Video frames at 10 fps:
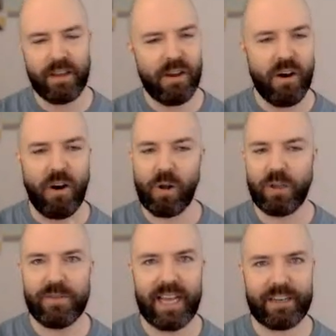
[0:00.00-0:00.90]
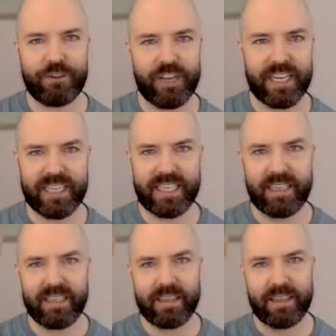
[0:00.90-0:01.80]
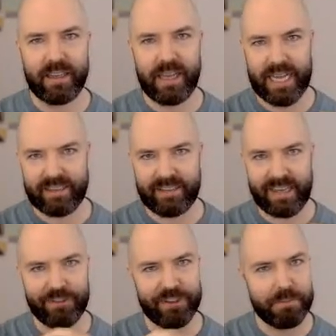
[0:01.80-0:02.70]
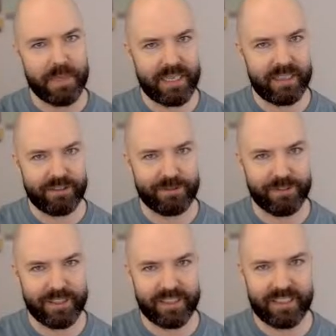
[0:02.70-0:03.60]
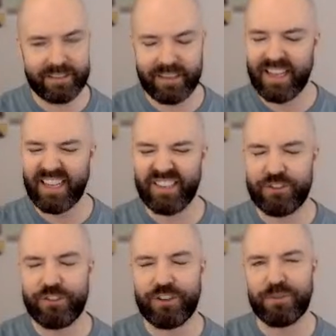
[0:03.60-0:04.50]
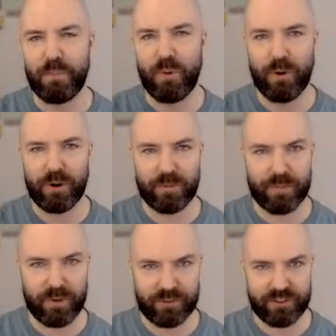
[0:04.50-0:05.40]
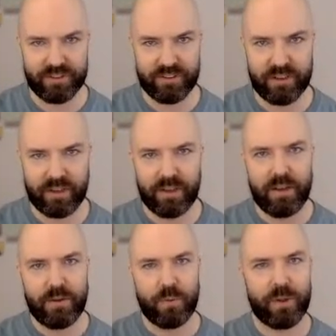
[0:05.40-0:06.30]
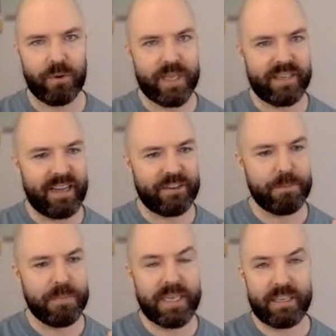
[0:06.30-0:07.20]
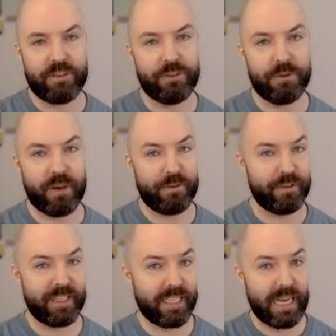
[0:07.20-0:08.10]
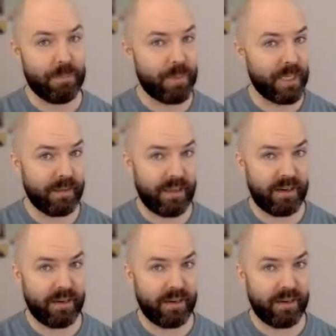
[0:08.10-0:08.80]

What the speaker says: All of that checking and attaching meaning to feelings is just more compulsions. Whether we attach meaning to a feeling not being there,